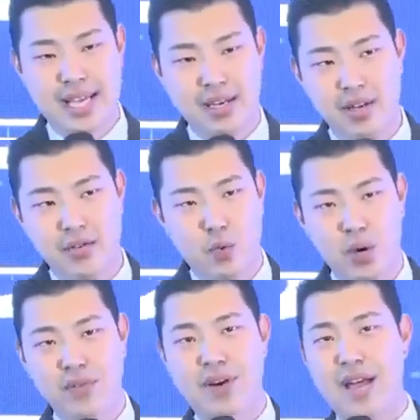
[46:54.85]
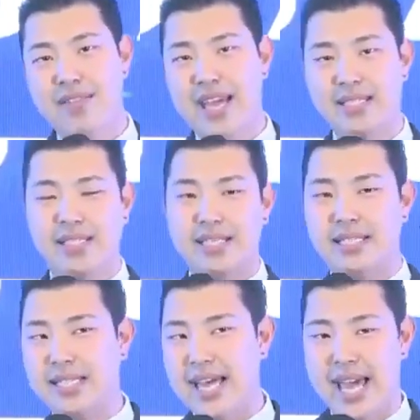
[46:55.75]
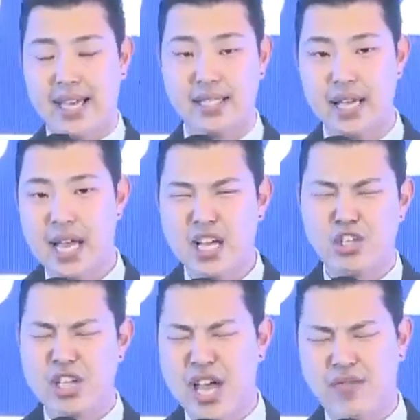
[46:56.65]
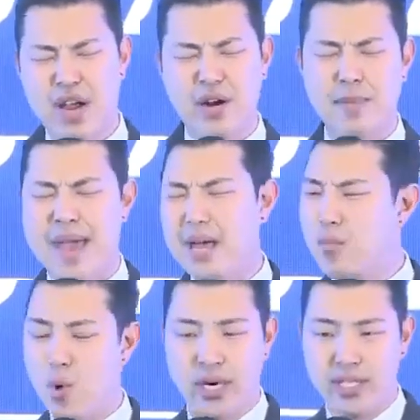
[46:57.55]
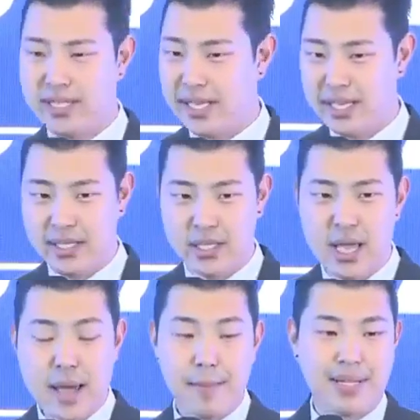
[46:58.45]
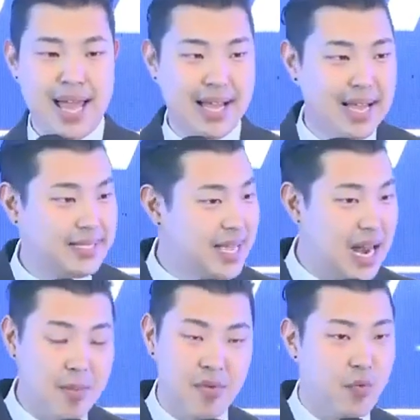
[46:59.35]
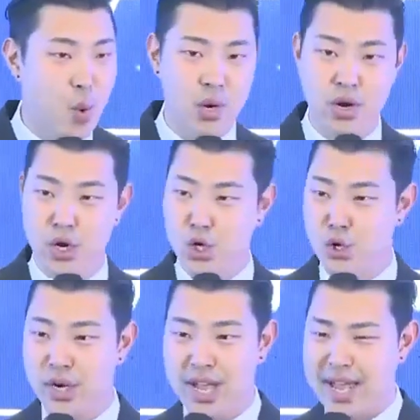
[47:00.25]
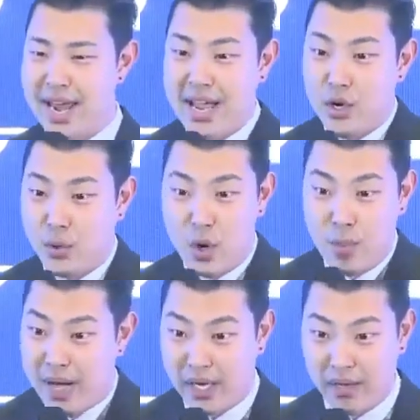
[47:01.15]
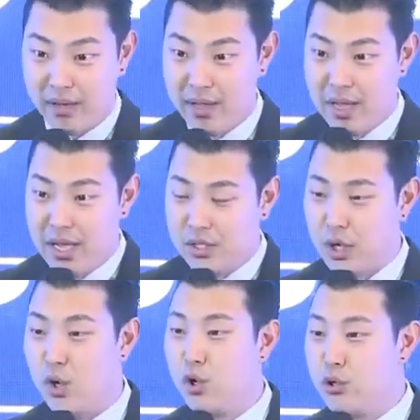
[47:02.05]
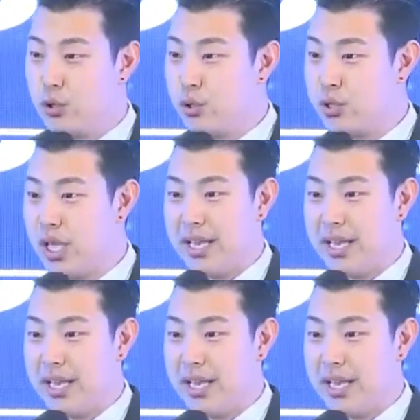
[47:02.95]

in, 45 days, 60 days, she had very bad morning sickness. But like I said, I'm a foreigner in Korea and I know nobody. So whose